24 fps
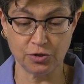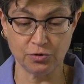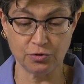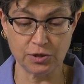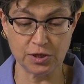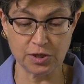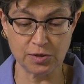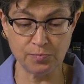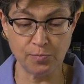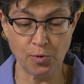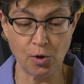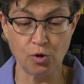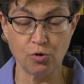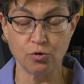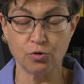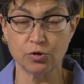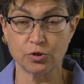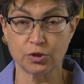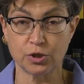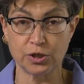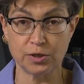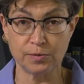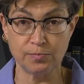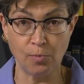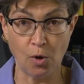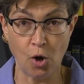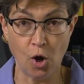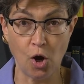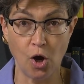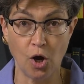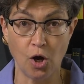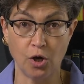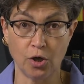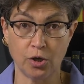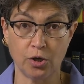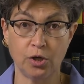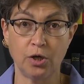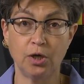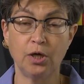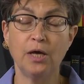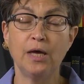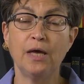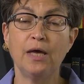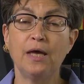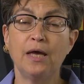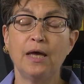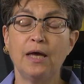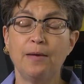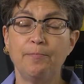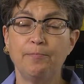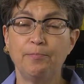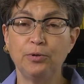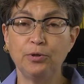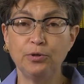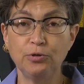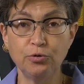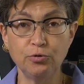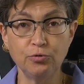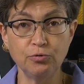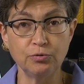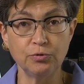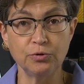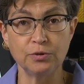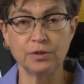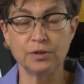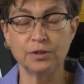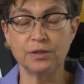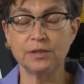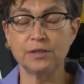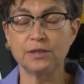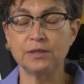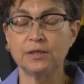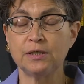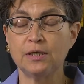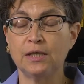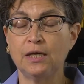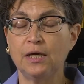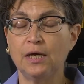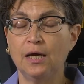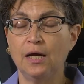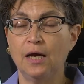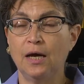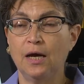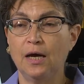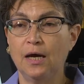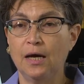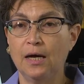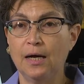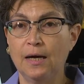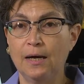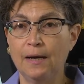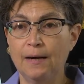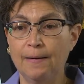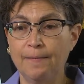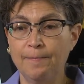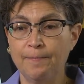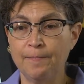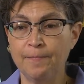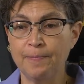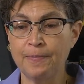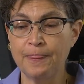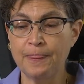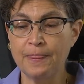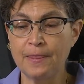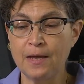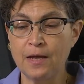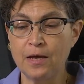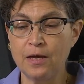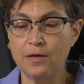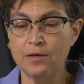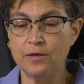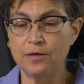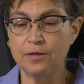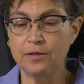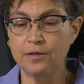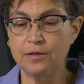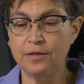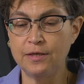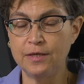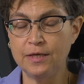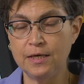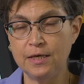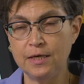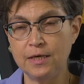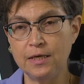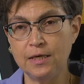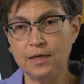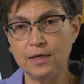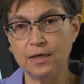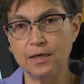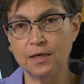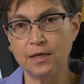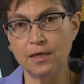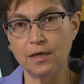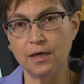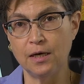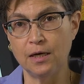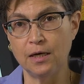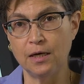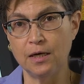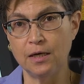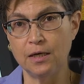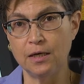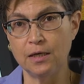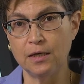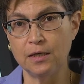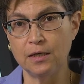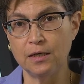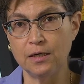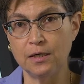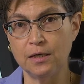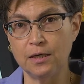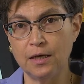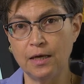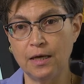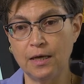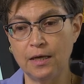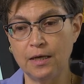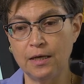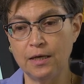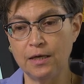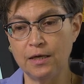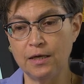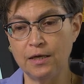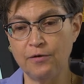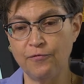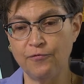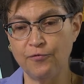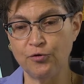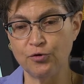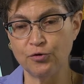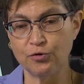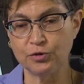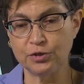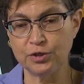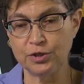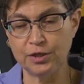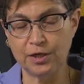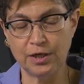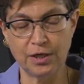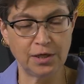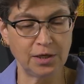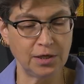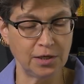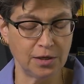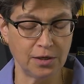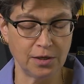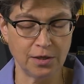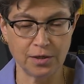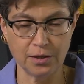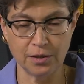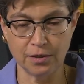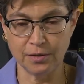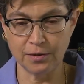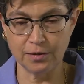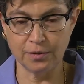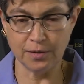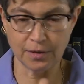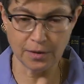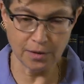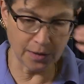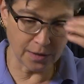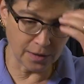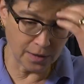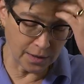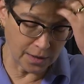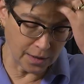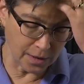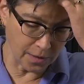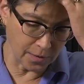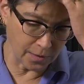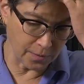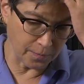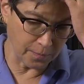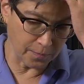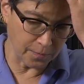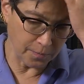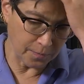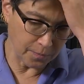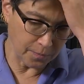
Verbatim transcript: so smoke or smog, pollutants, um, the uh, if you're sitting in a in a